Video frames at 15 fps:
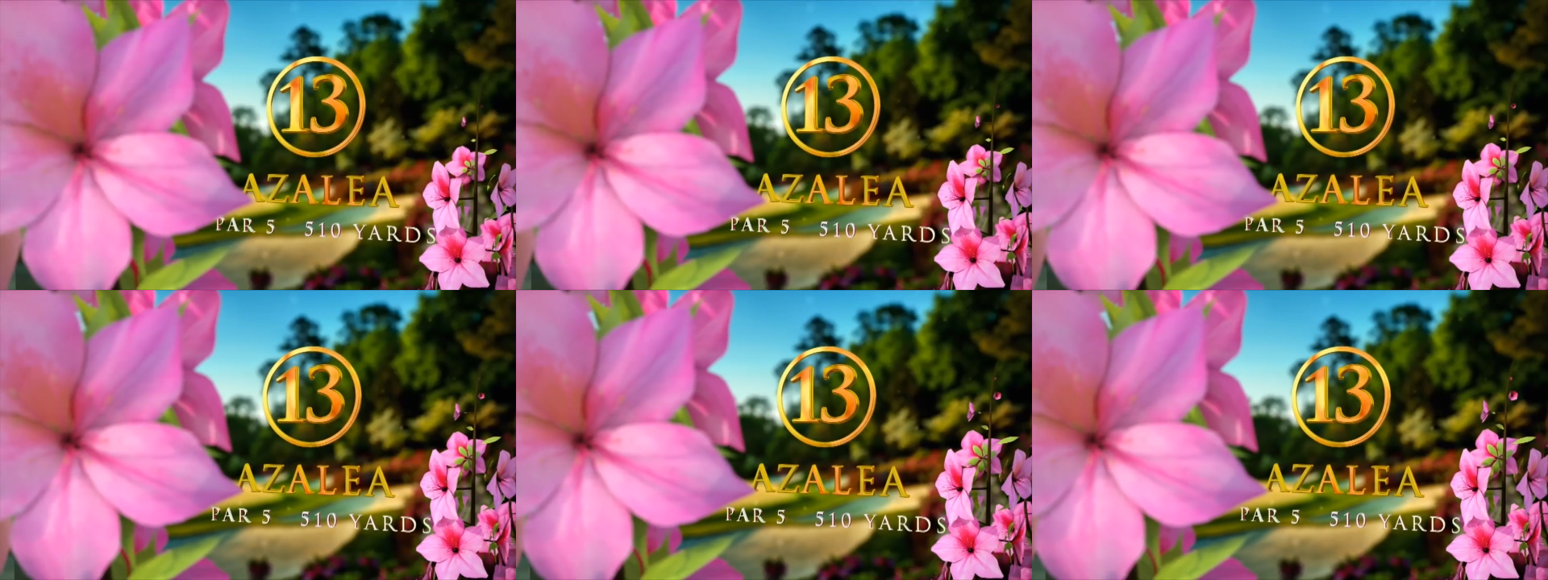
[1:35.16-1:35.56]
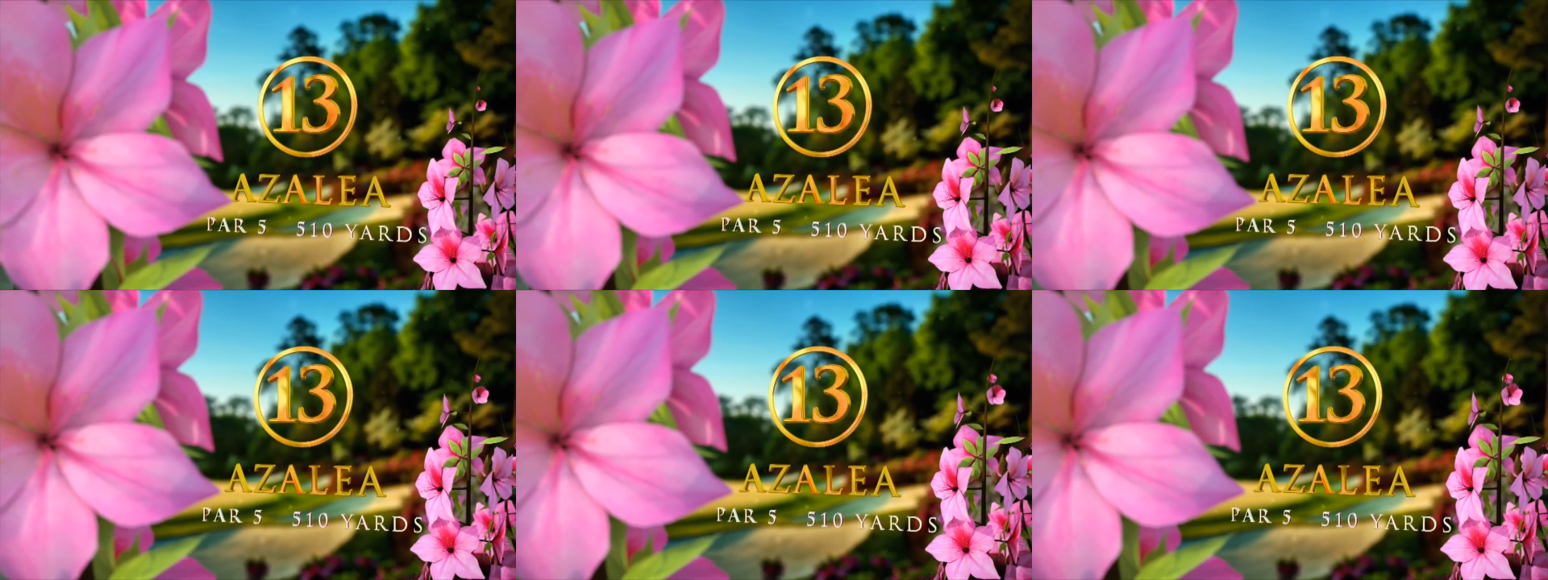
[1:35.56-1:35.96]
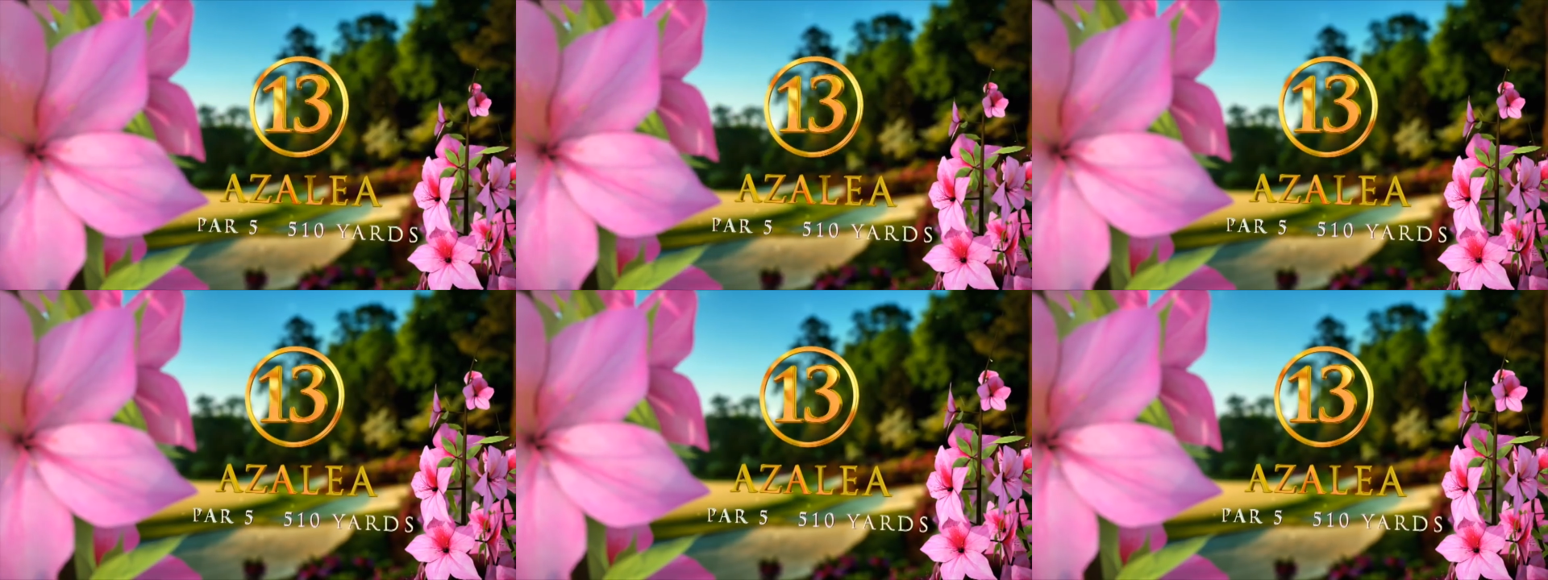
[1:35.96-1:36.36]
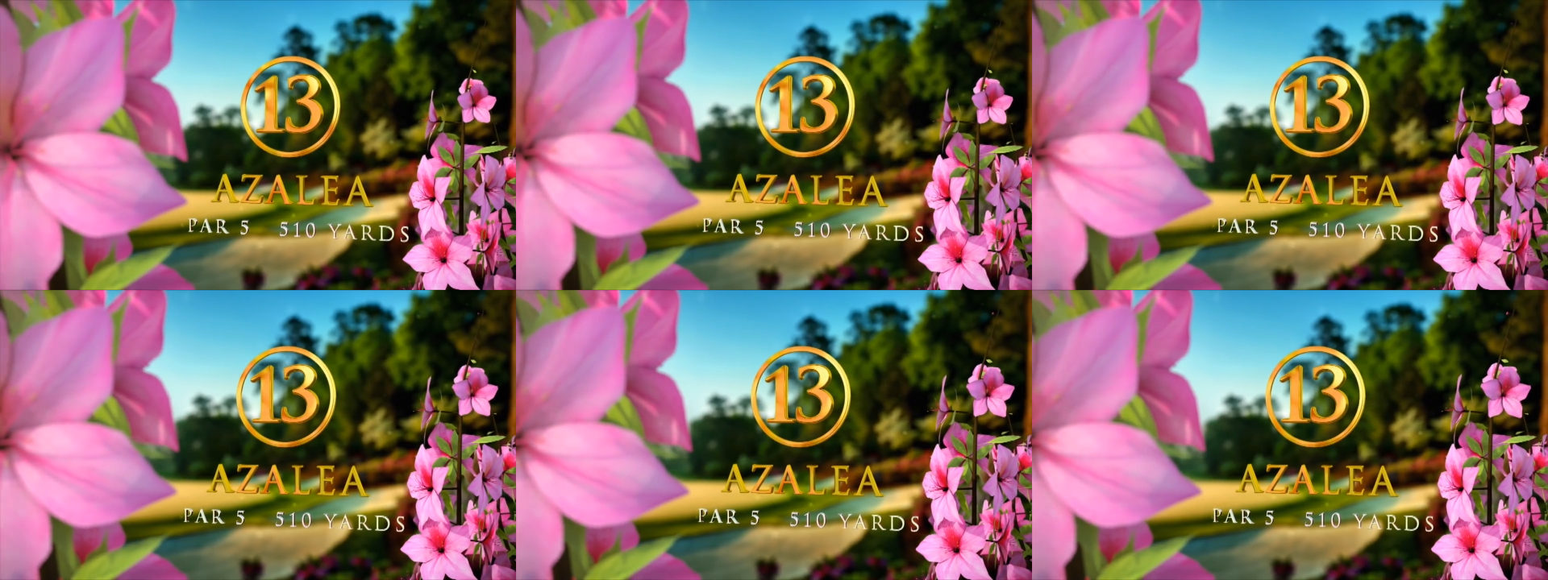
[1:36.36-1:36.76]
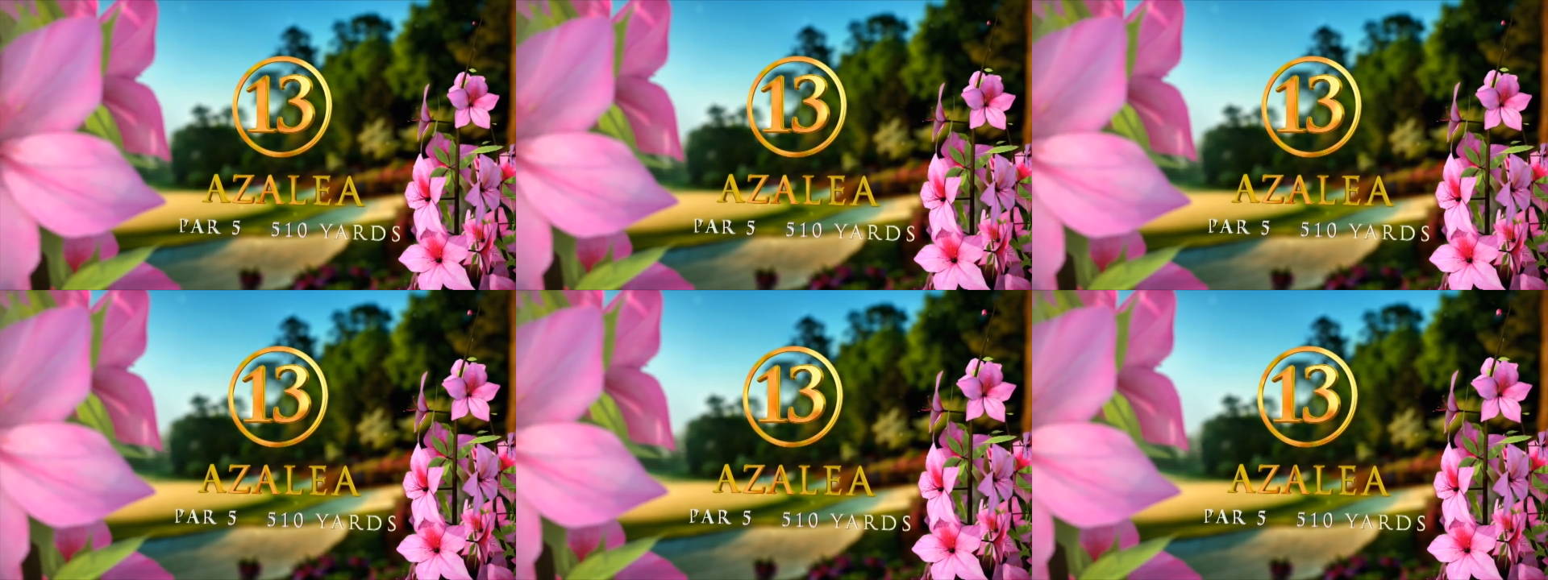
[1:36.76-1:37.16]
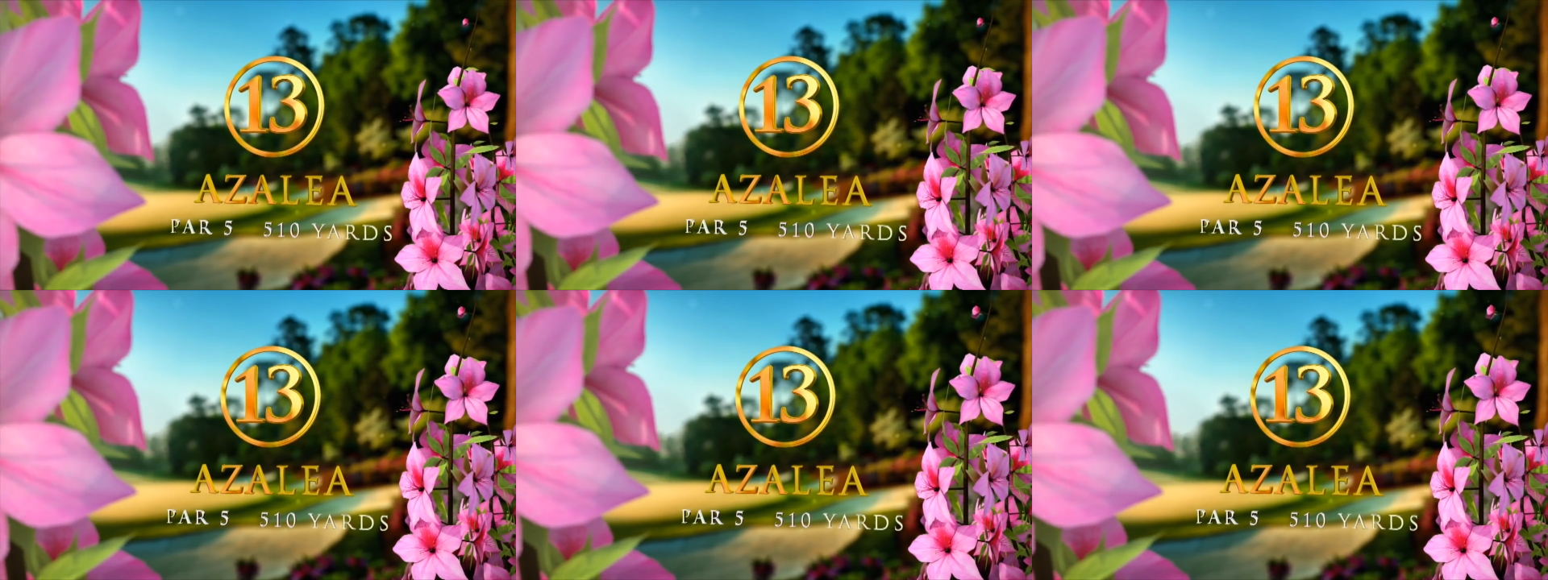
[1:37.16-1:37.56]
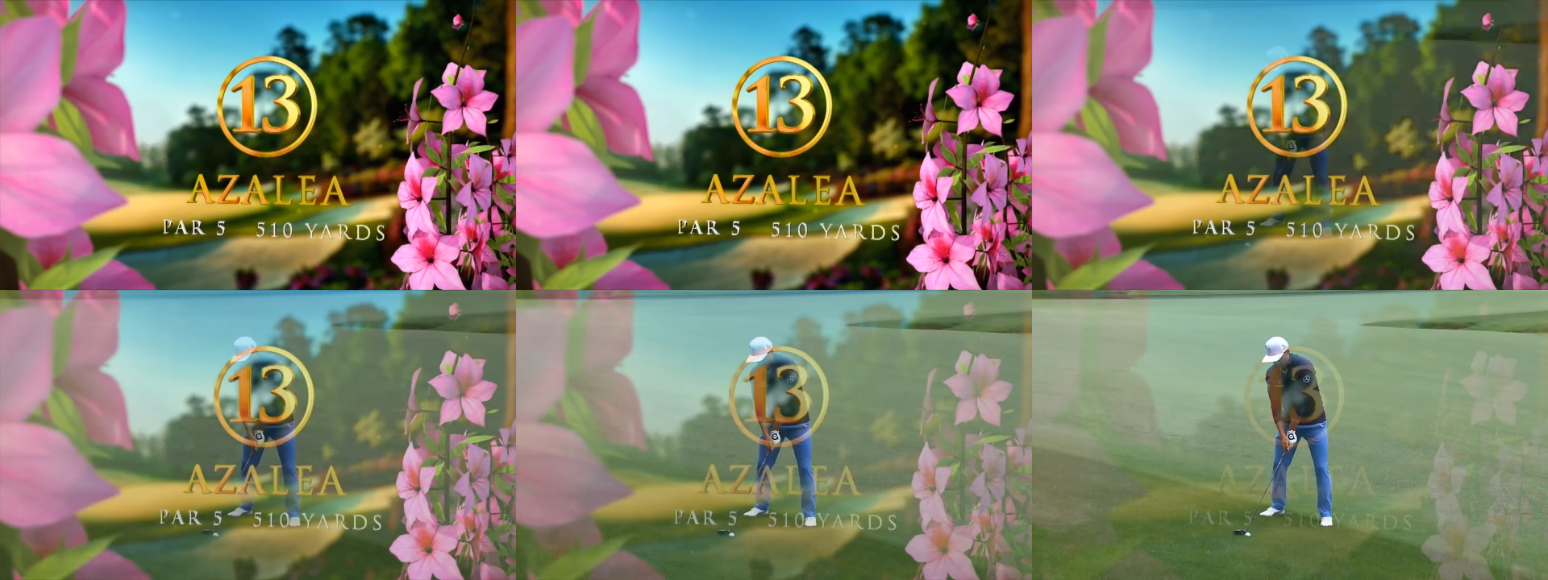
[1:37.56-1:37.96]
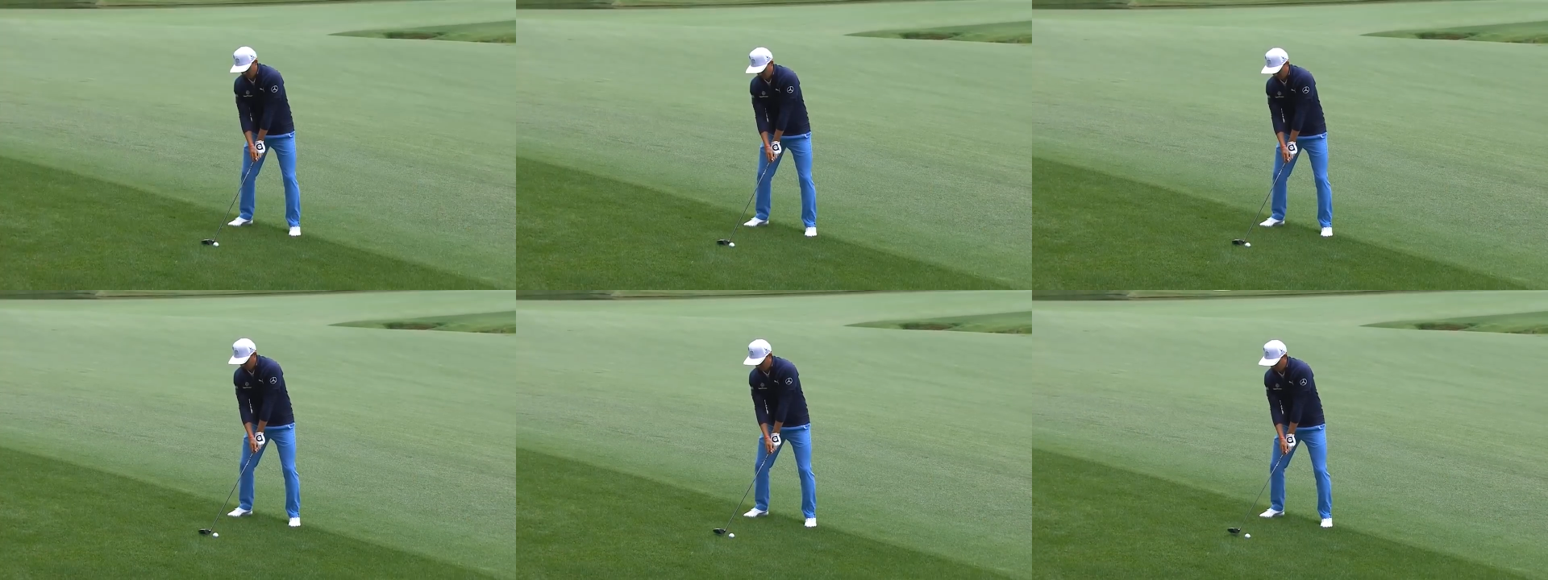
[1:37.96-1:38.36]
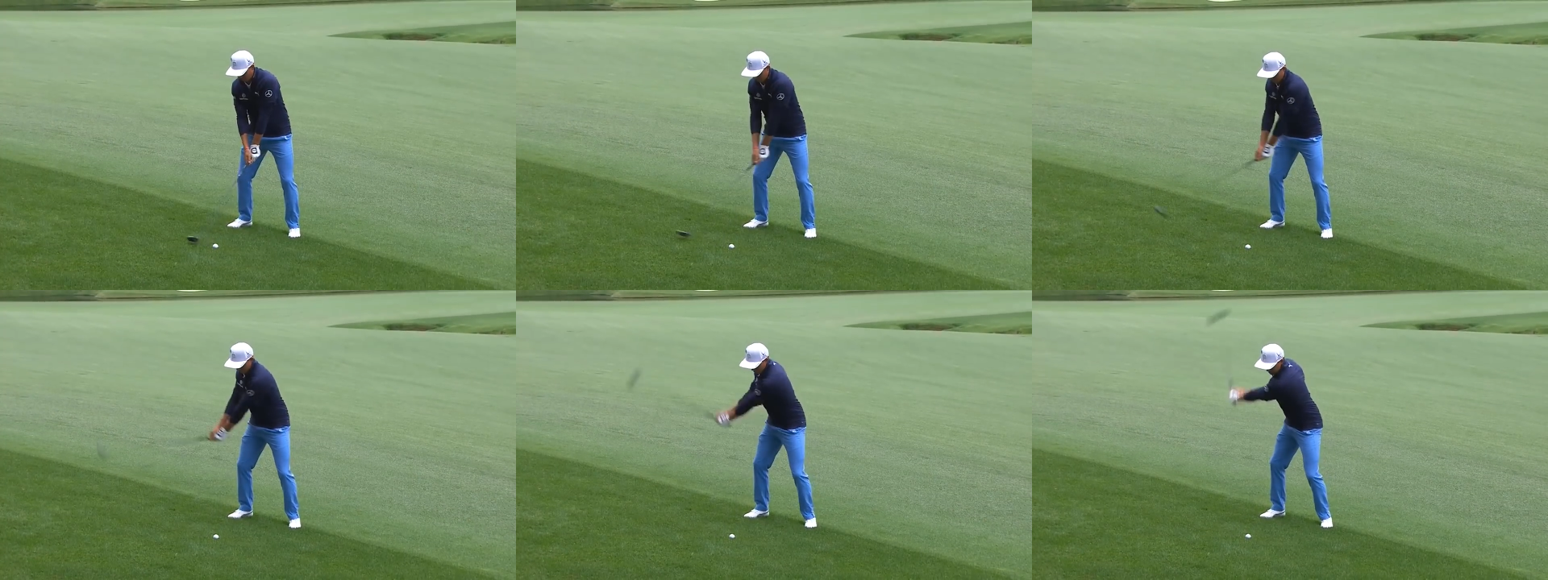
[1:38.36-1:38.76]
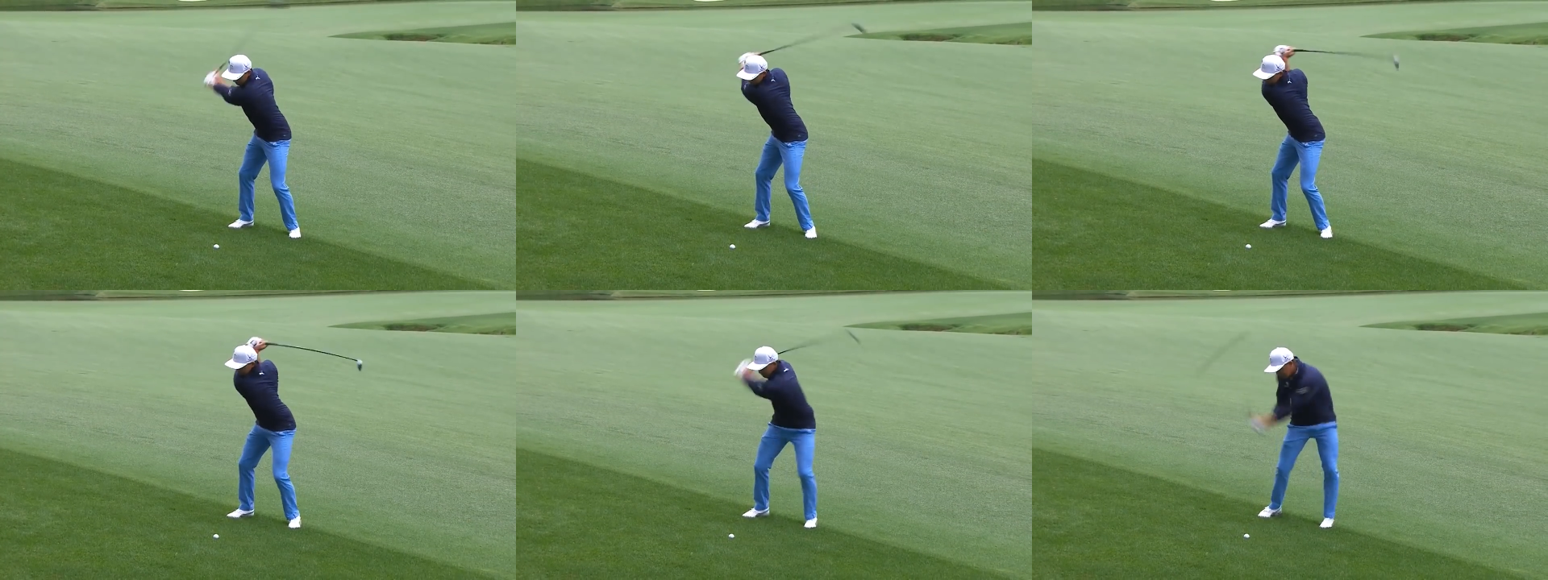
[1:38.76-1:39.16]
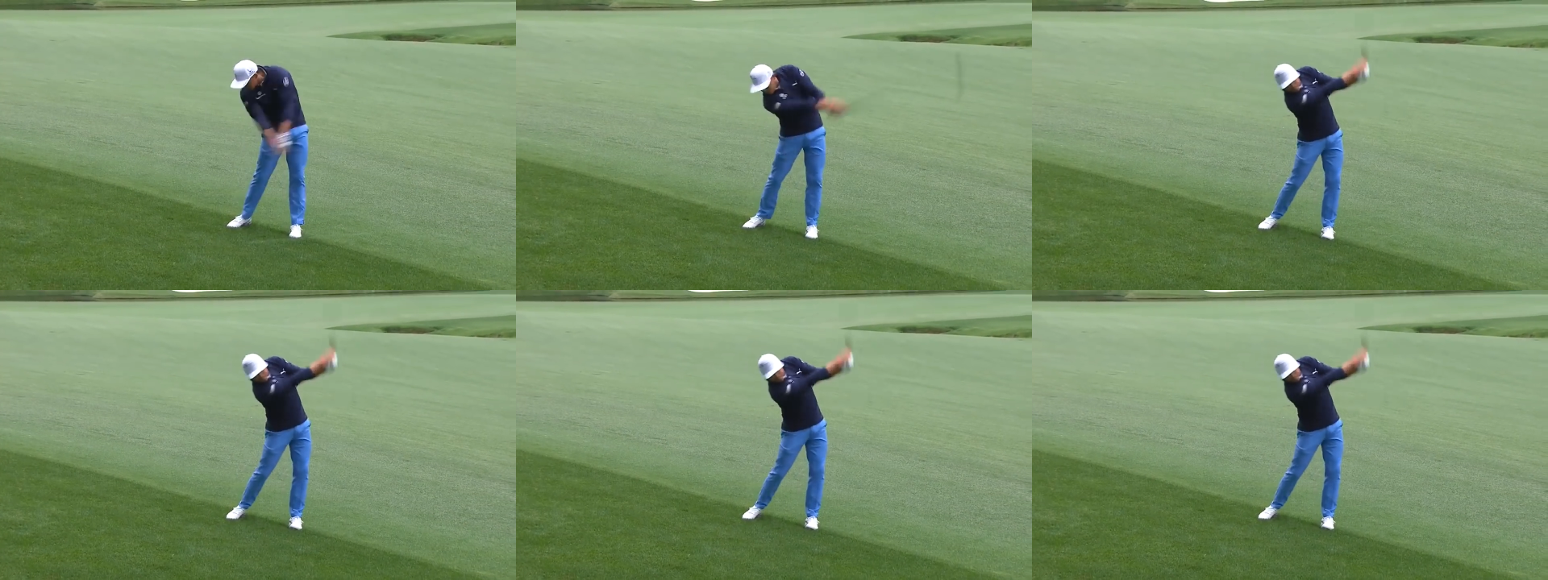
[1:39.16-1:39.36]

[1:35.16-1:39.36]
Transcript: No face is visible, so there are no lips to read.